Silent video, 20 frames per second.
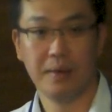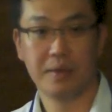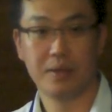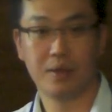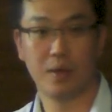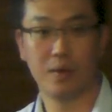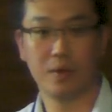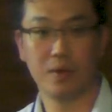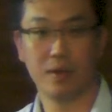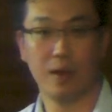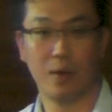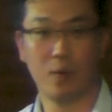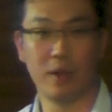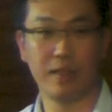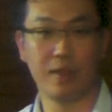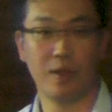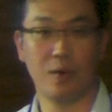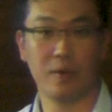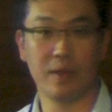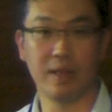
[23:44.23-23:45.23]
So
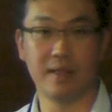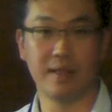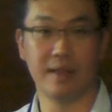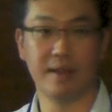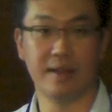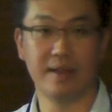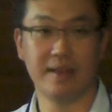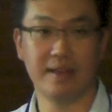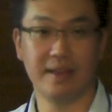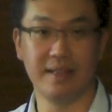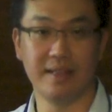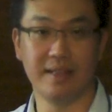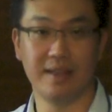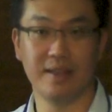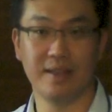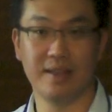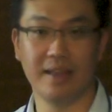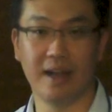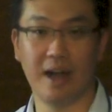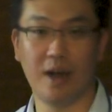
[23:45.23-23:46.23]
we know in
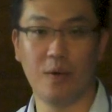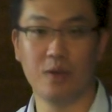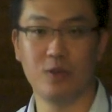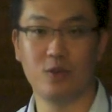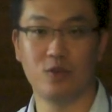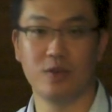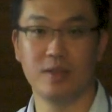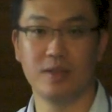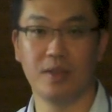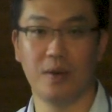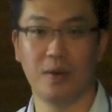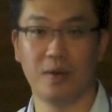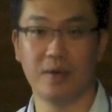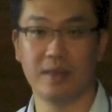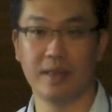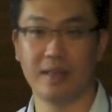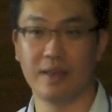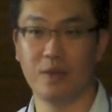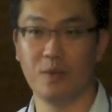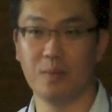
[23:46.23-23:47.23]
our
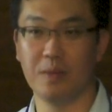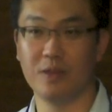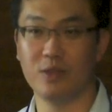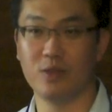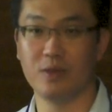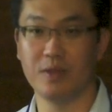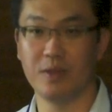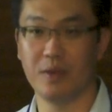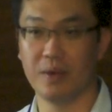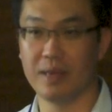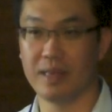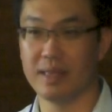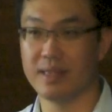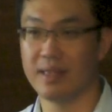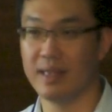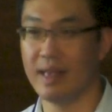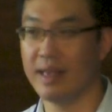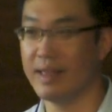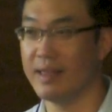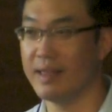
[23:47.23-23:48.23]
genome, in human
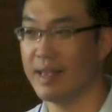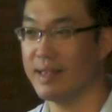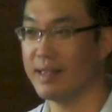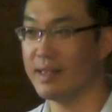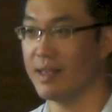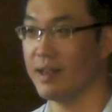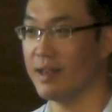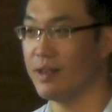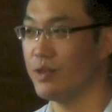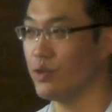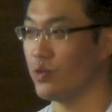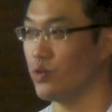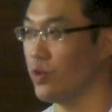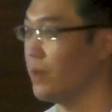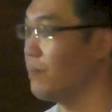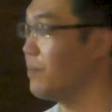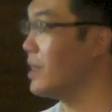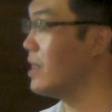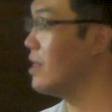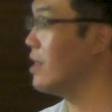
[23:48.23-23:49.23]
genome, there is a
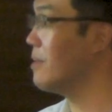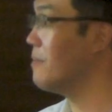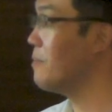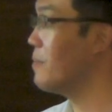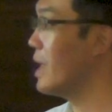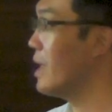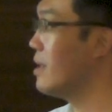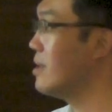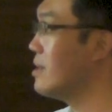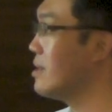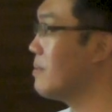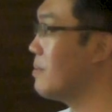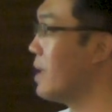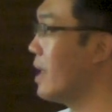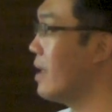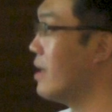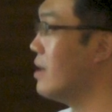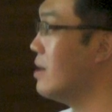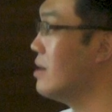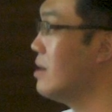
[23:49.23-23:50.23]
3 billion base
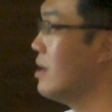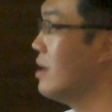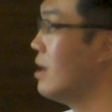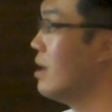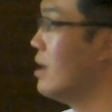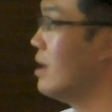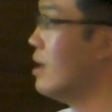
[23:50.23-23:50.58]
pair.